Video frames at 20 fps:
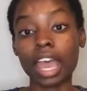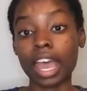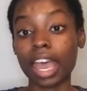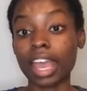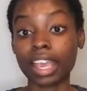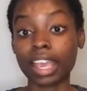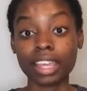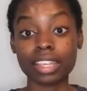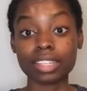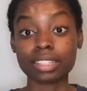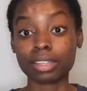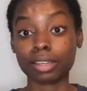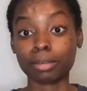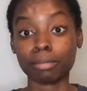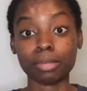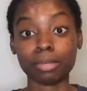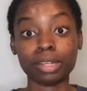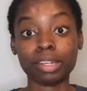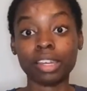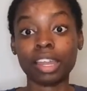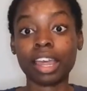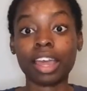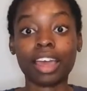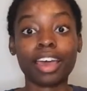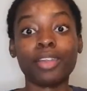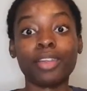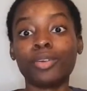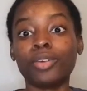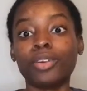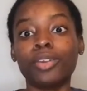I got his number,
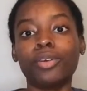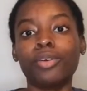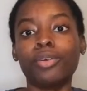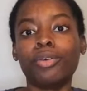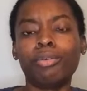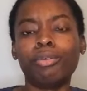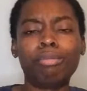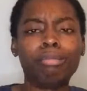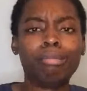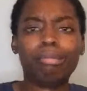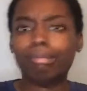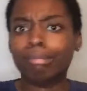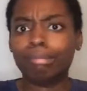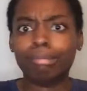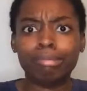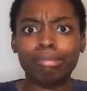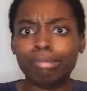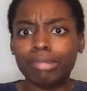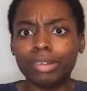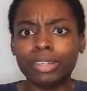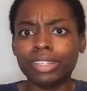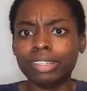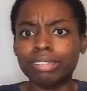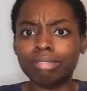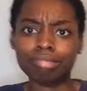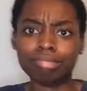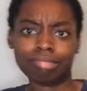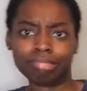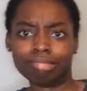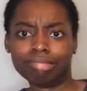I don't know what
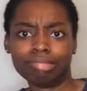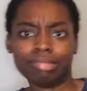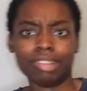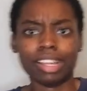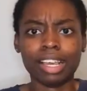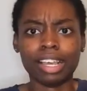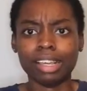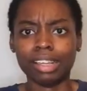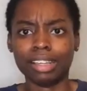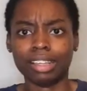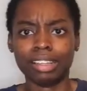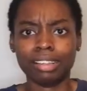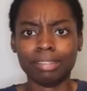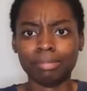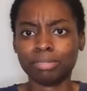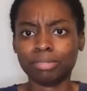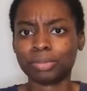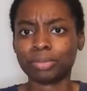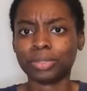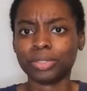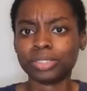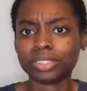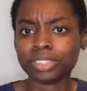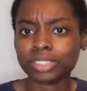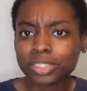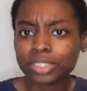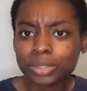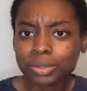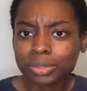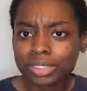I'm supposed to
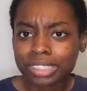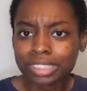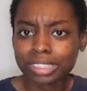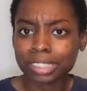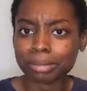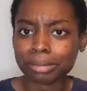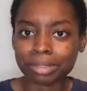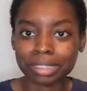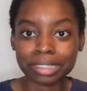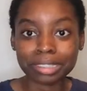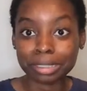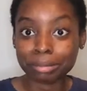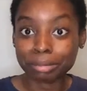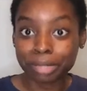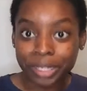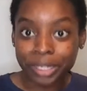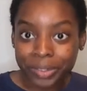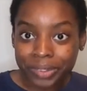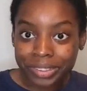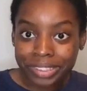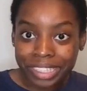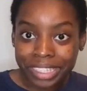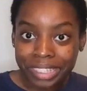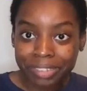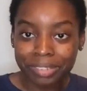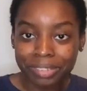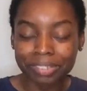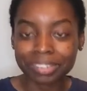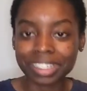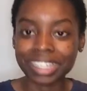do with this number ain't gonna
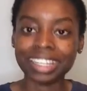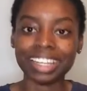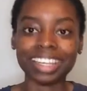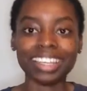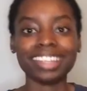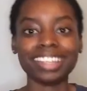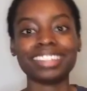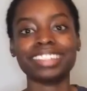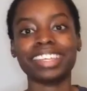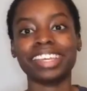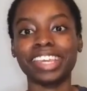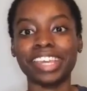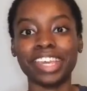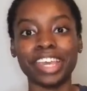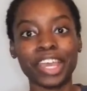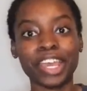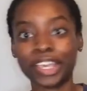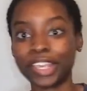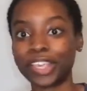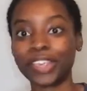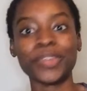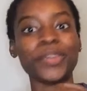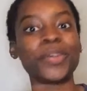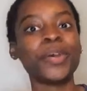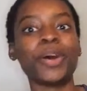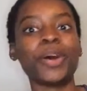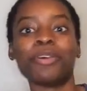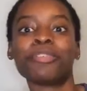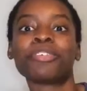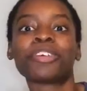save him, man. Like he said, can you
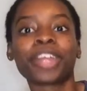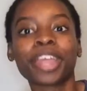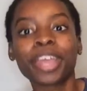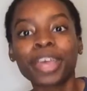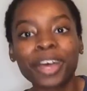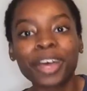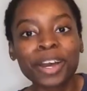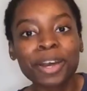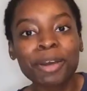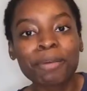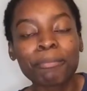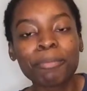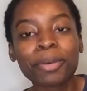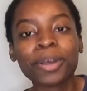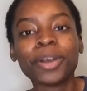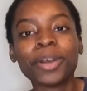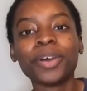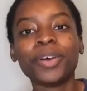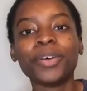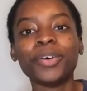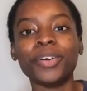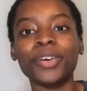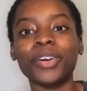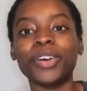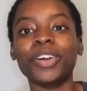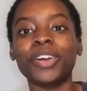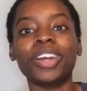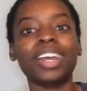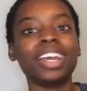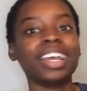call for help?
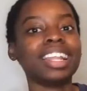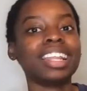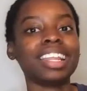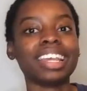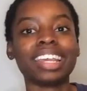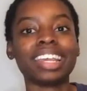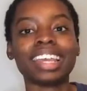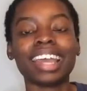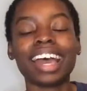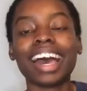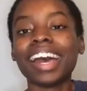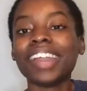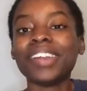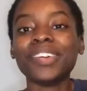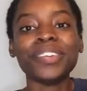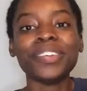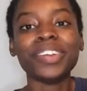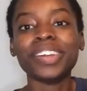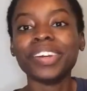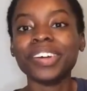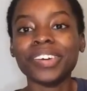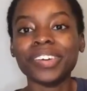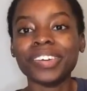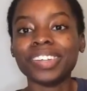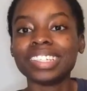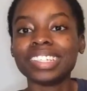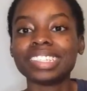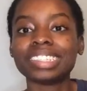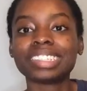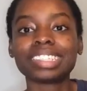Or like, I don't know,
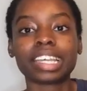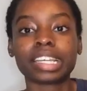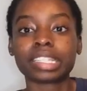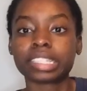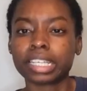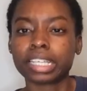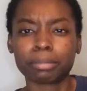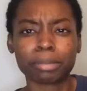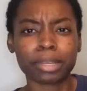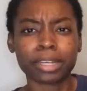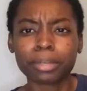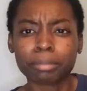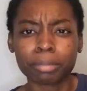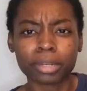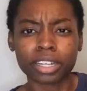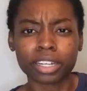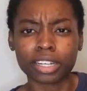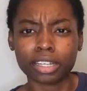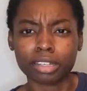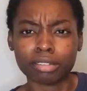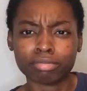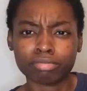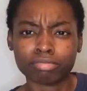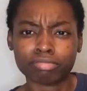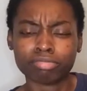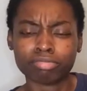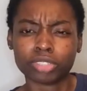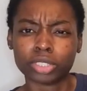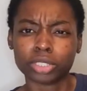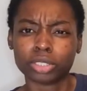he's just like, take my number down.
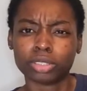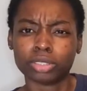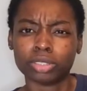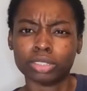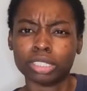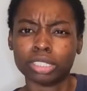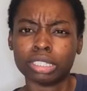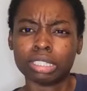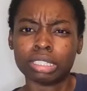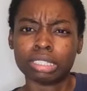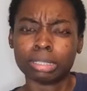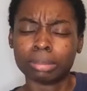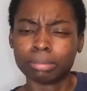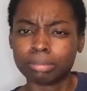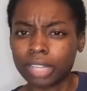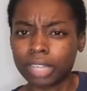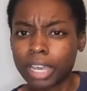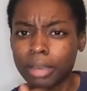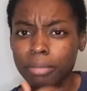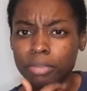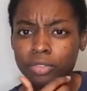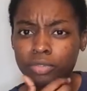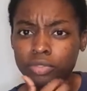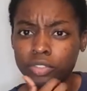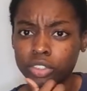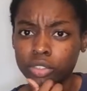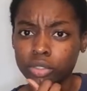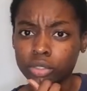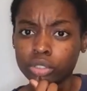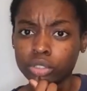So I'm
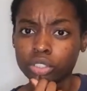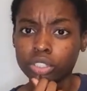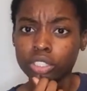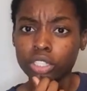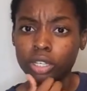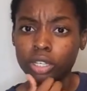confused,